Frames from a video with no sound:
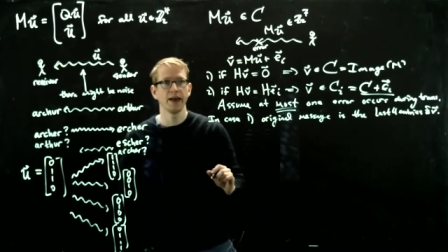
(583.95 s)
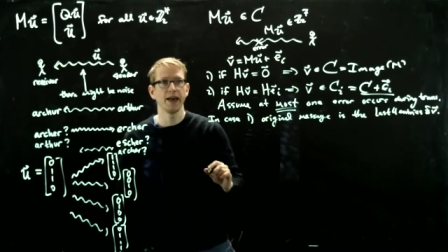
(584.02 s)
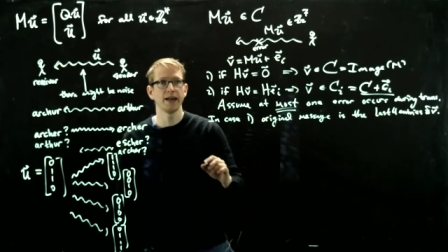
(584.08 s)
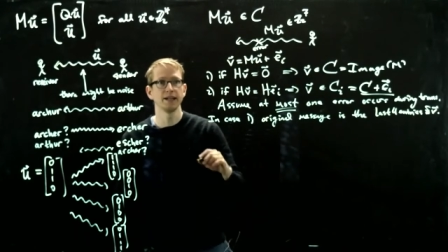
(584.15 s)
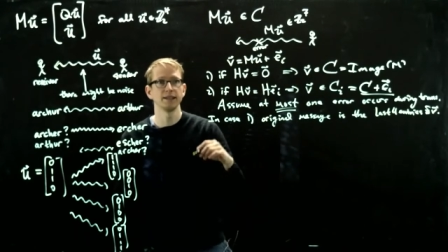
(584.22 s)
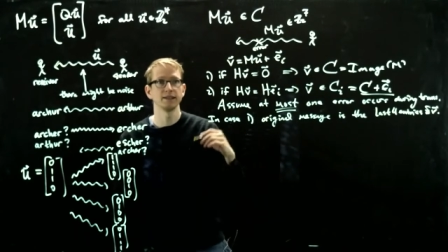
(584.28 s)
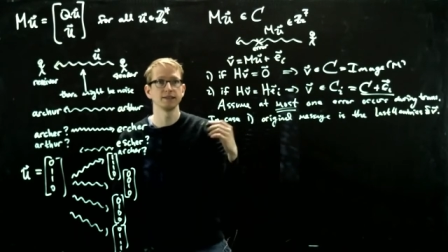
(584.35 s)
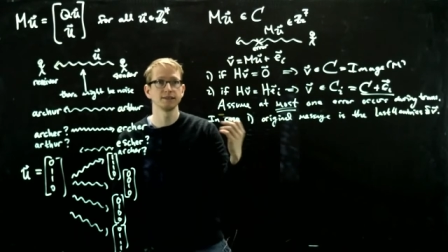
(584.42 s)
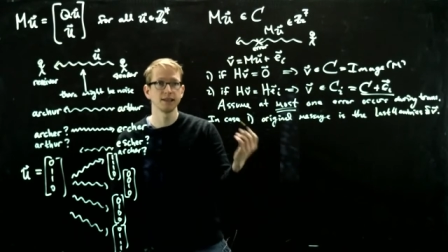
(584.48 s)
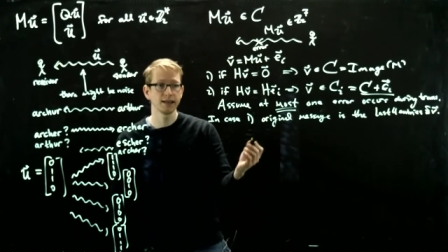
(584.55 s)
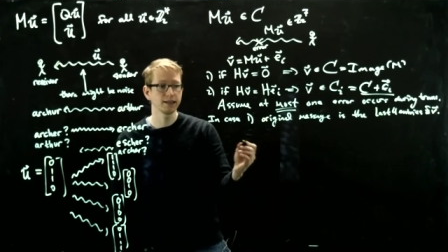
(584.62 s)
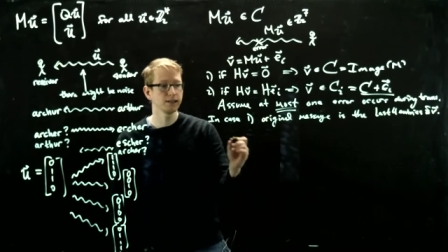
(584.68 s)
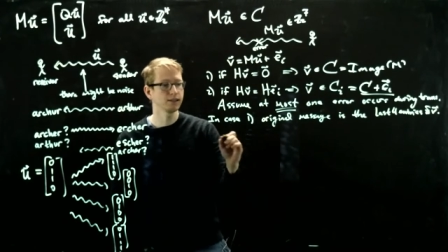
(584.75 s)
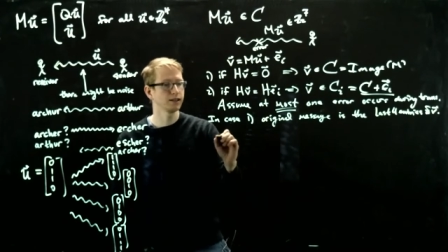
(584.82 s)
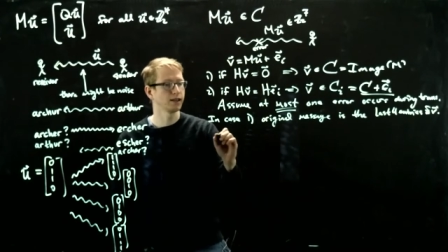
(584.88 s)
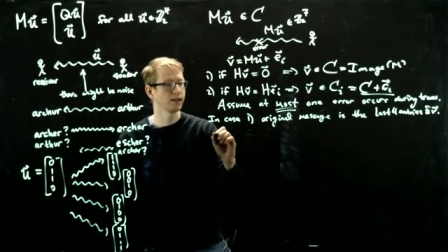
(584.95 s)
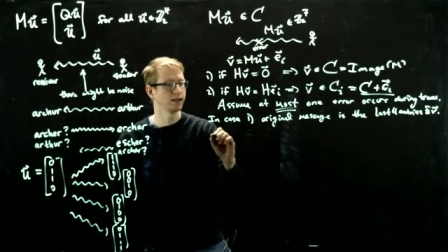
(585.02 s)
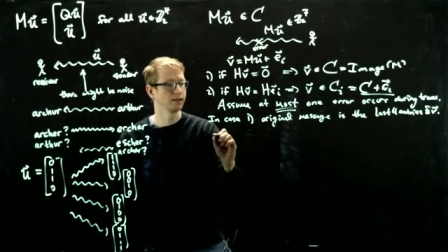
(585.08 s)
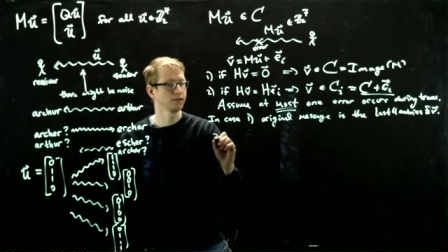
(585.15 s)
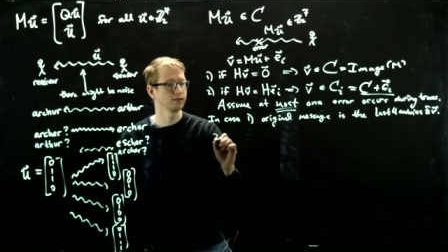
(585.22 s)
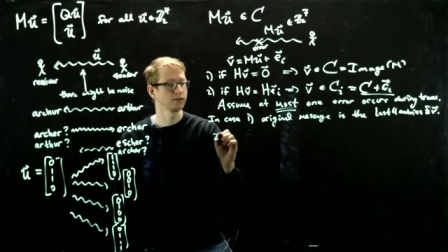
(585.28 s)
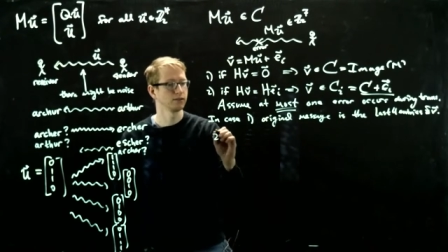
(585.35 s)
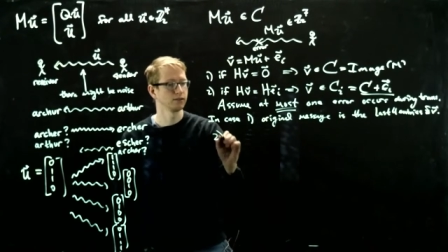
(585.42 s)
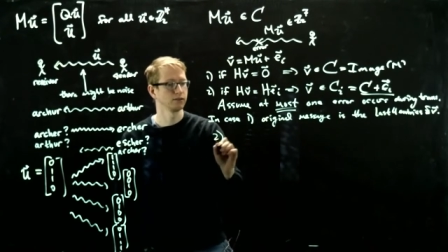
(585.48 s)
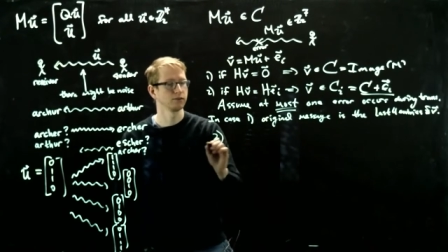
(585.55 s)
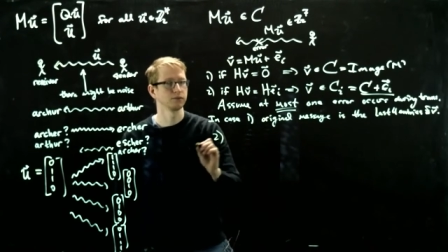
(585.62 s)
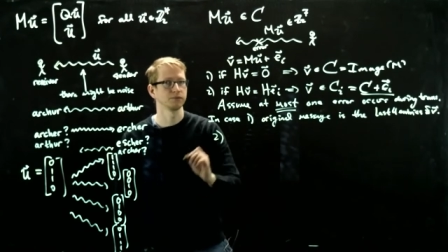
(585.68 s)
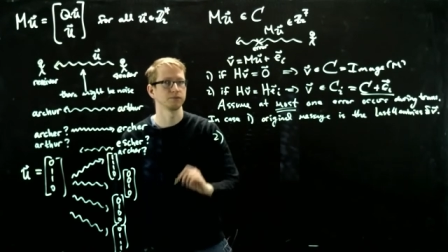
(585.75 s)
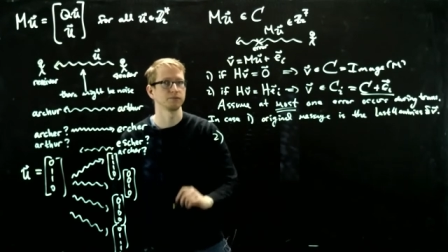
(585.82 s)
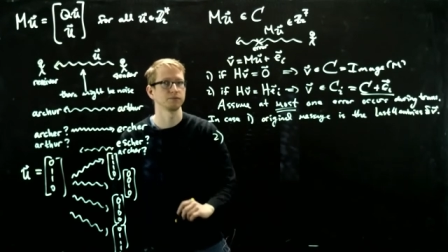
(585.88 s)
And in the second case,
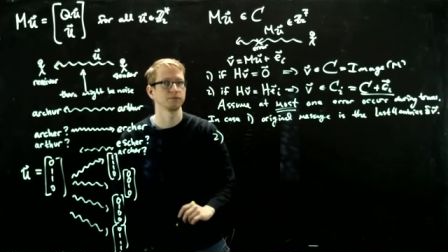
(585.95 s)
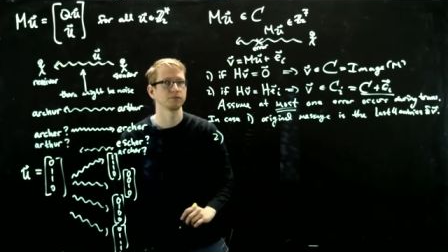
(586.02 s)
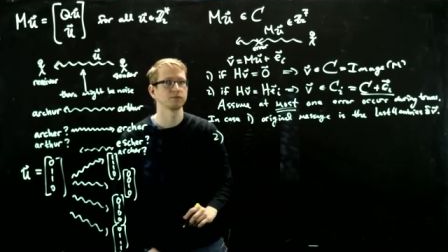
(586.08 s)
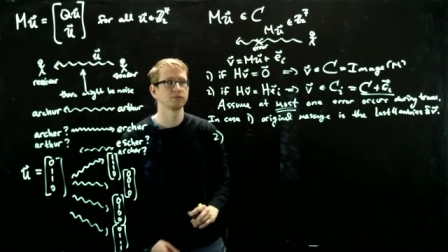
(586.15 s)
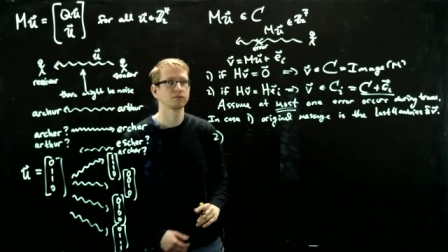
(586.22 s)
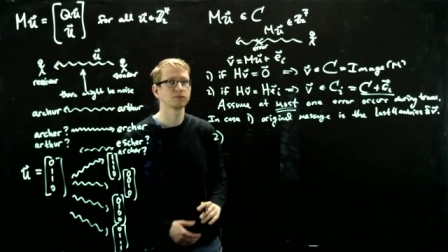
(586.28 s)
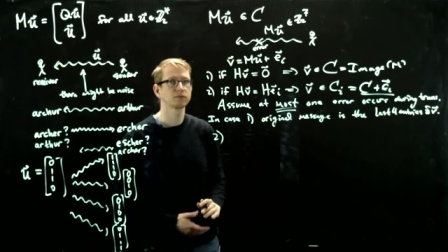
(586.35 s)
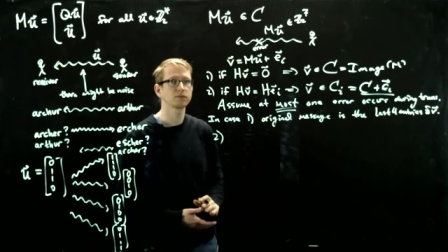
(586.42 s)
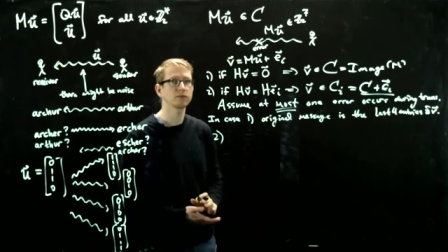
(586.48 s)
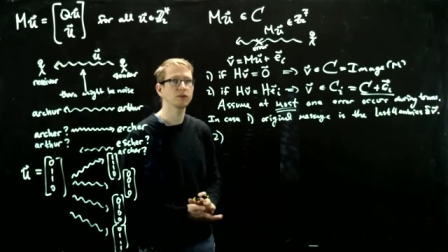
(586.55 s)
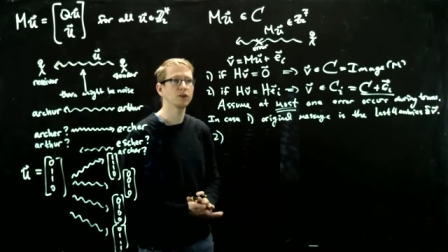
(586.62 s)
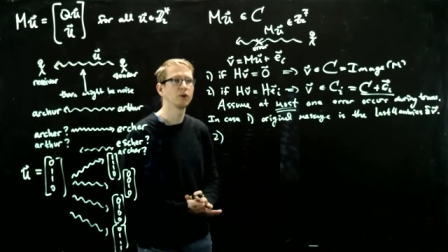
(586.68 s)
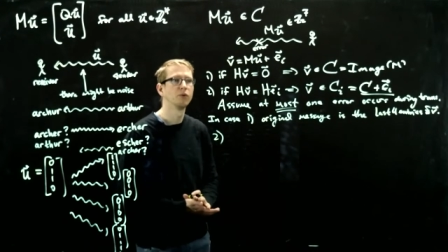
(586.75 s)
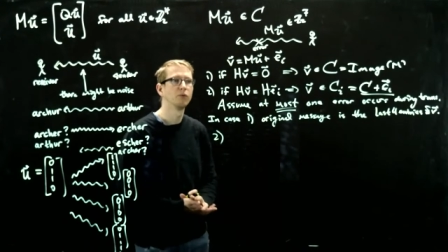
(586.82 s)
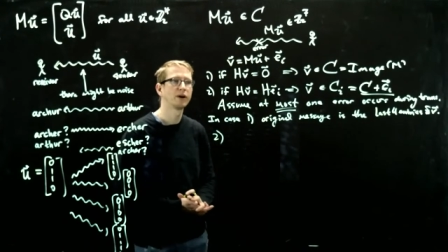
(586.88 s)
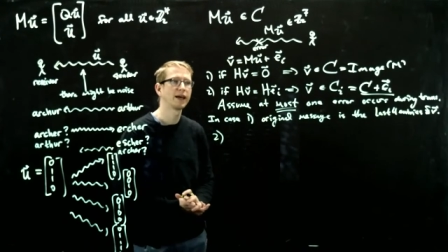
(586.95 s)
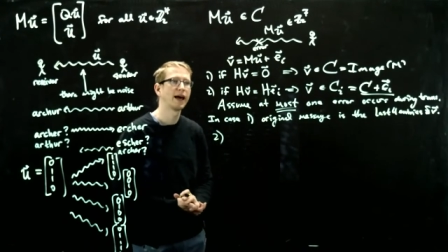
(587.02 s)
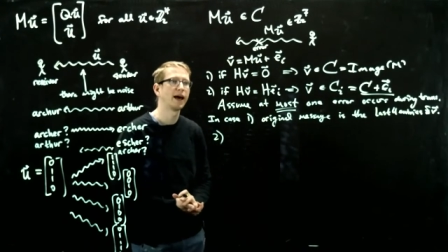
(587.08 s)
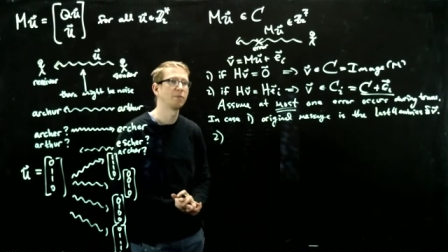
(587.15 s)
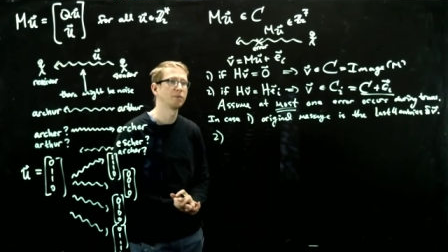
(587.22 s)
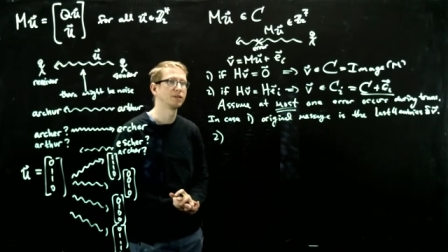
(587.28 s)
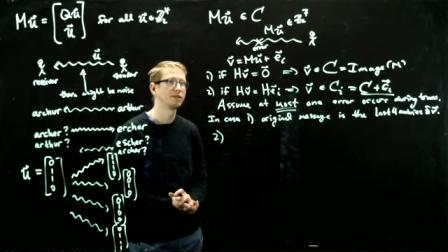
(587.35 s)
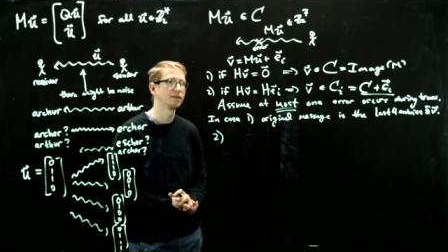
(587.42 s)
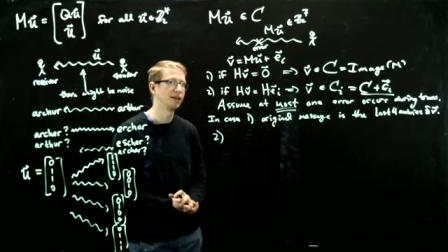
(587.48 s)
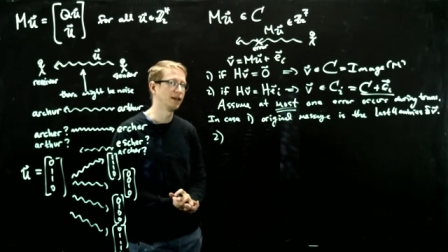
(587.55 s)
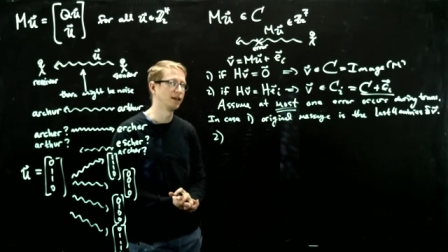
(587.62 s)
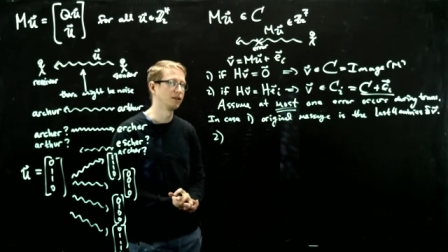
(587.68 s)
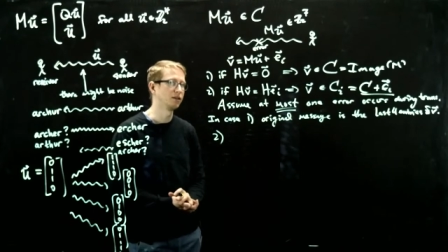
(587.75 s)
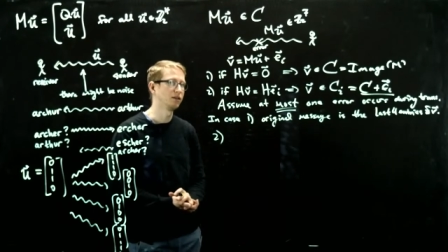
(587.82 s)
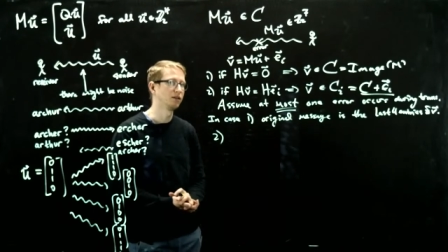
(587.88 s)
what happens
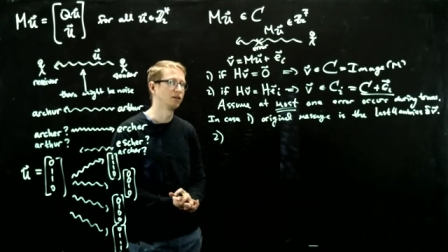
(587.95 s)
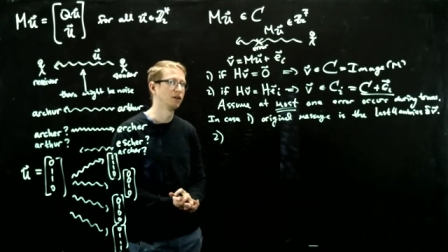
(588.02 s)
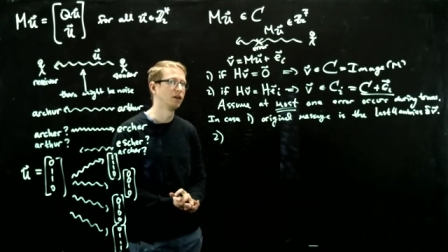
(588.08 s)
then?